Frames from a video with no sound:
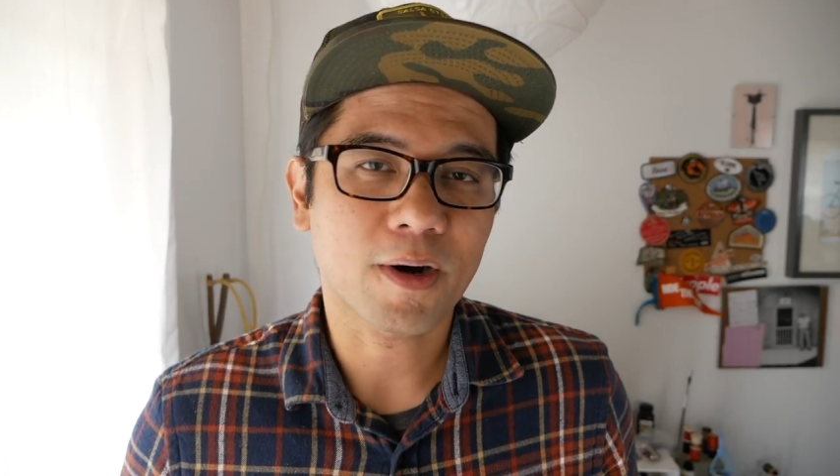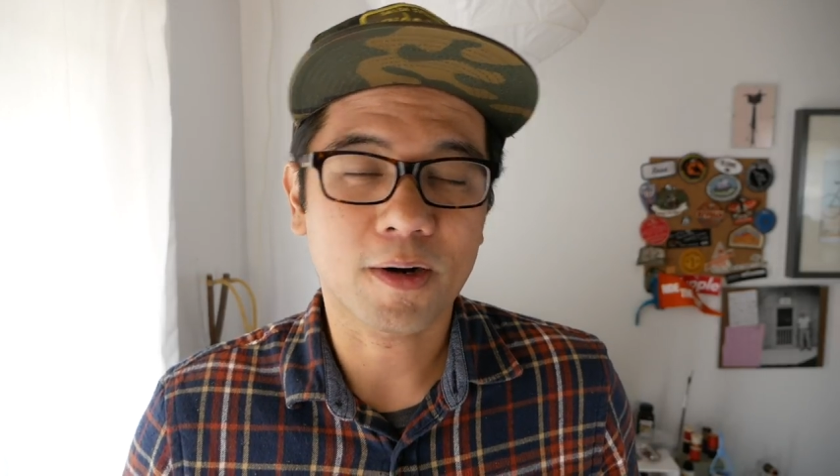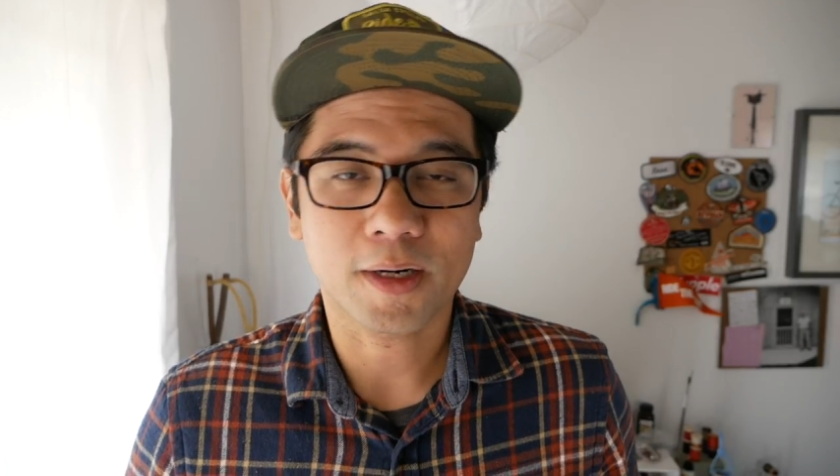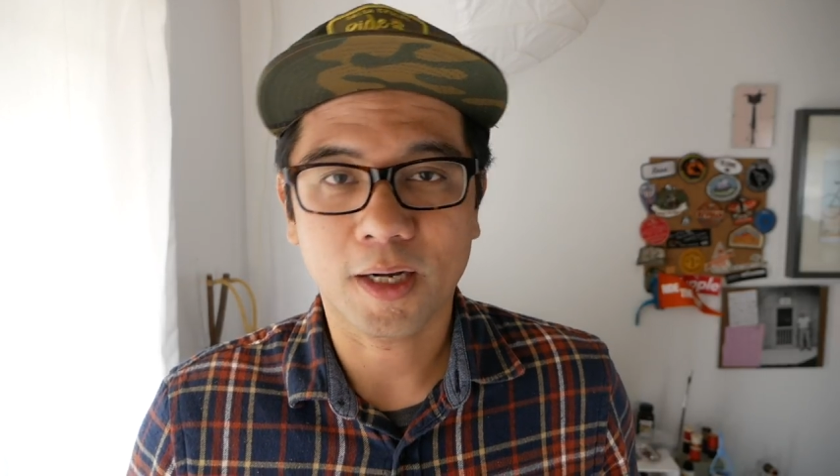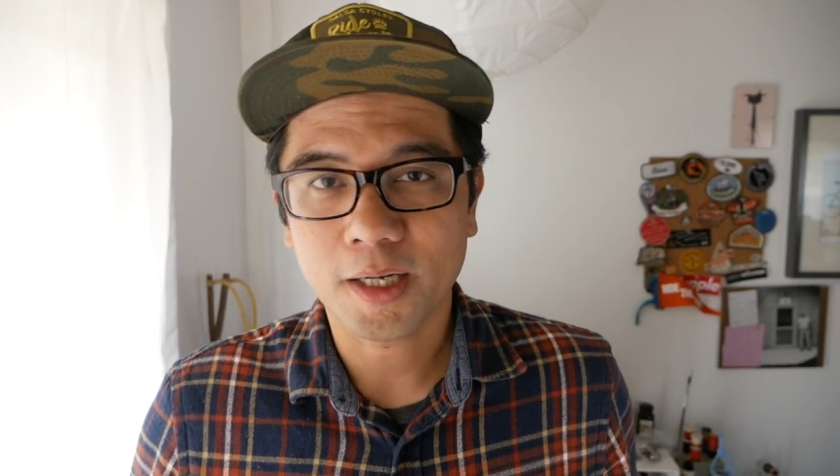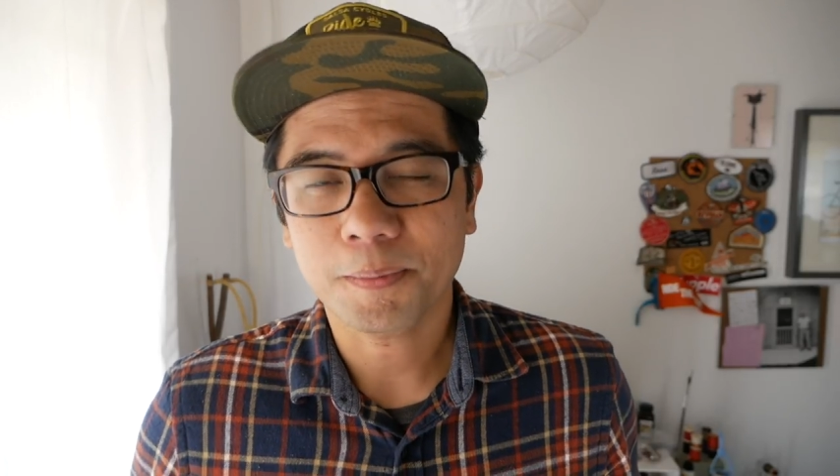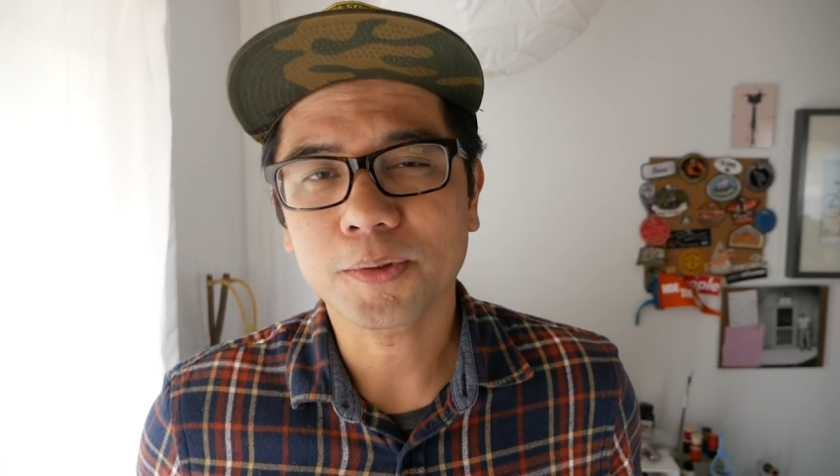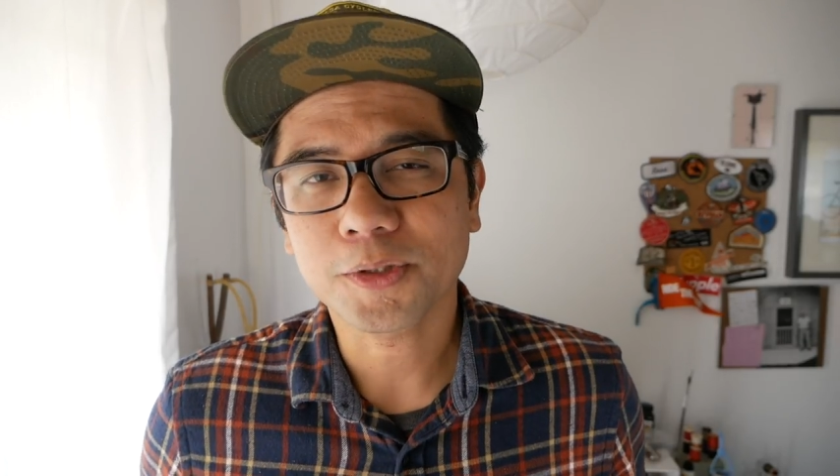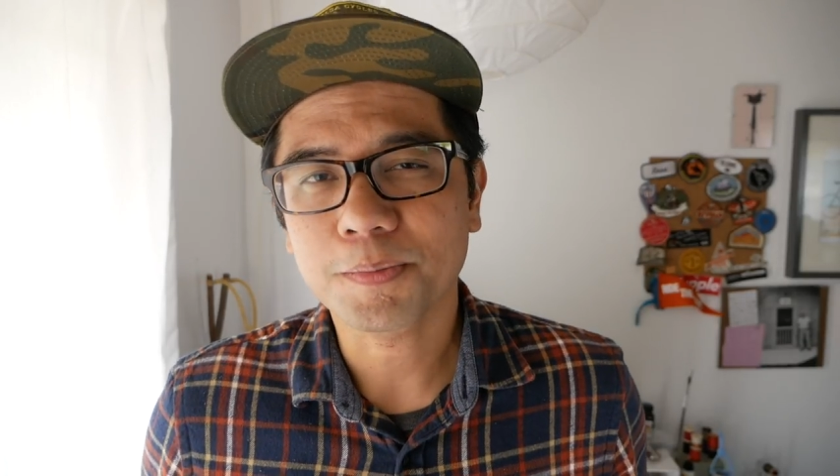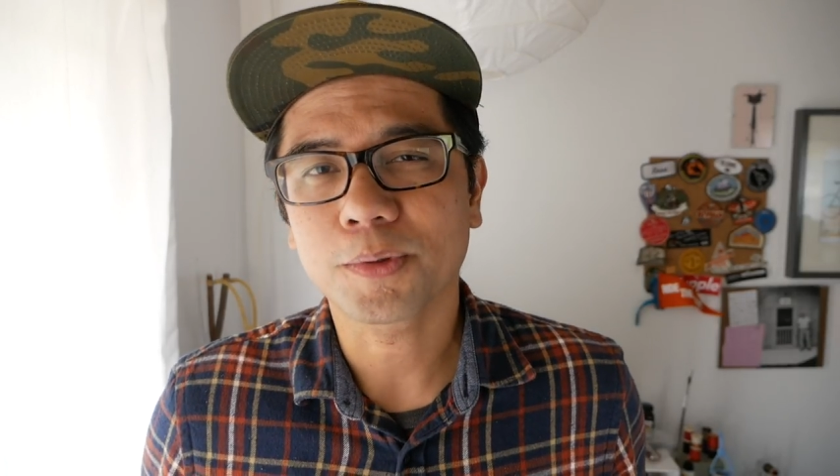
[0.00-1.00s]
are a
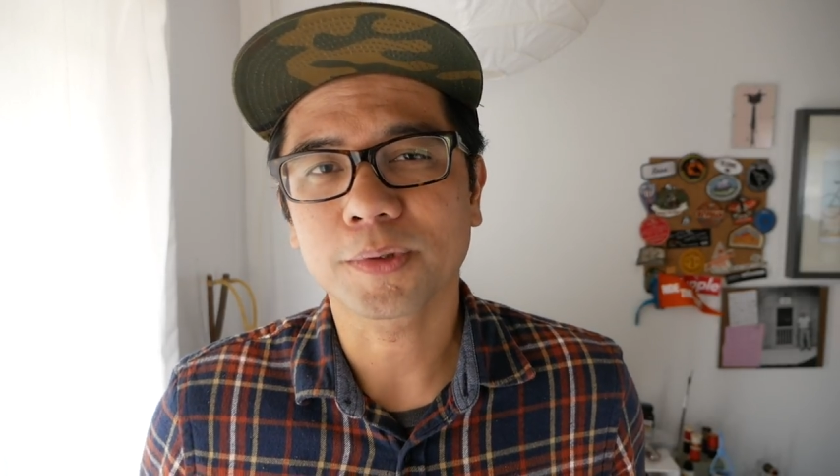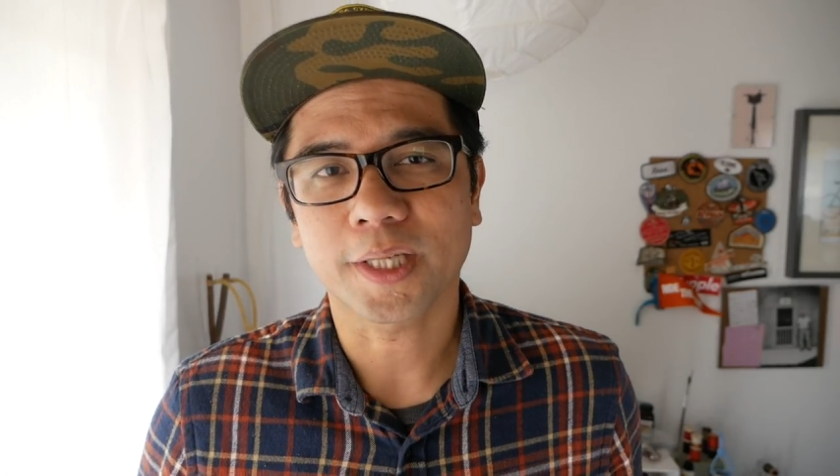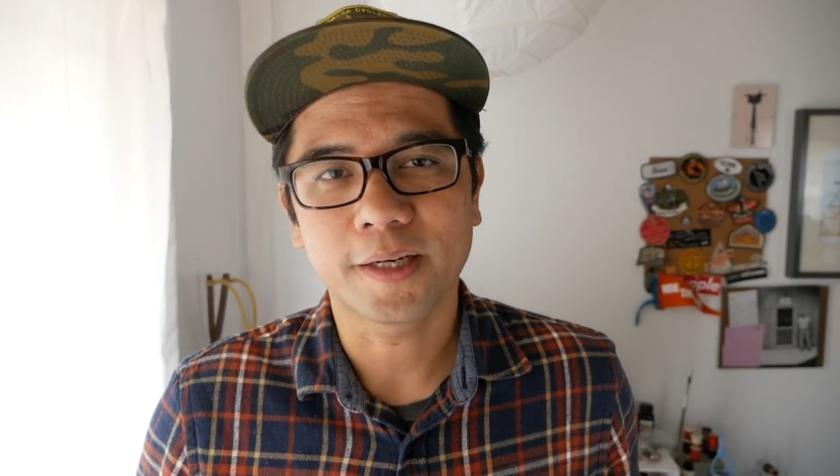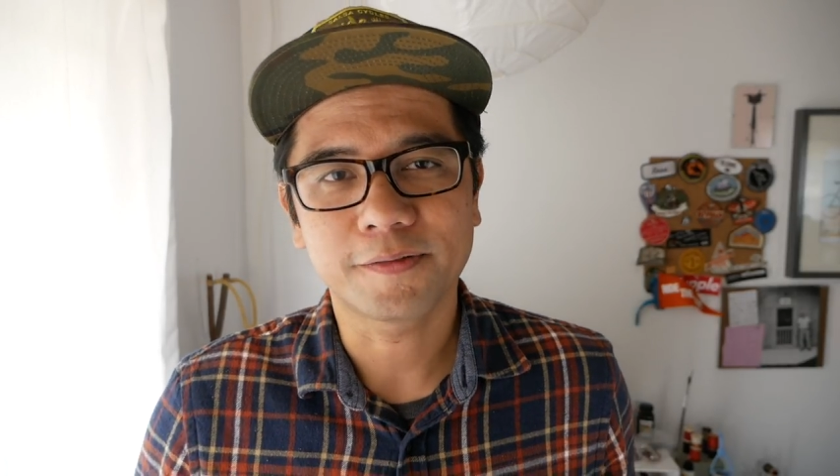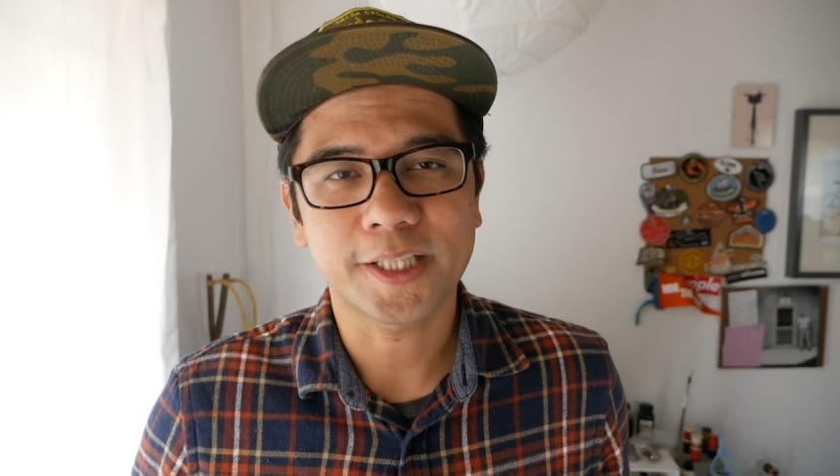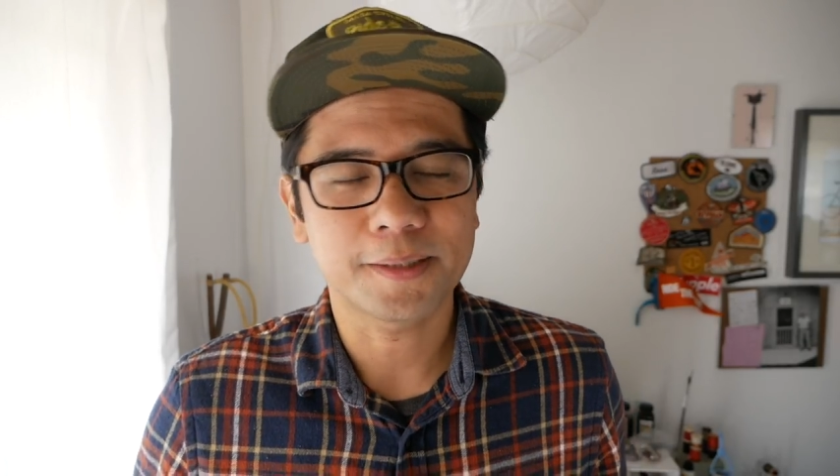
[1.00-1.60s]
couple spools of